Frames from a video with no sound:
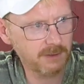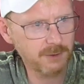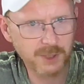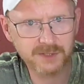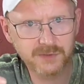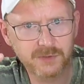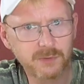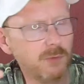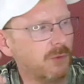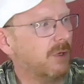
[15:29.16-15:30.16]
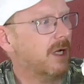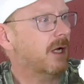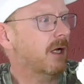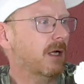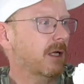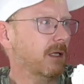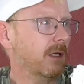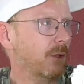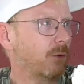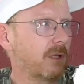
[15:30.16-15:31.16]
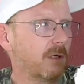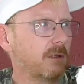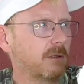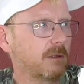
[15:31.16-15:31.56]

just to look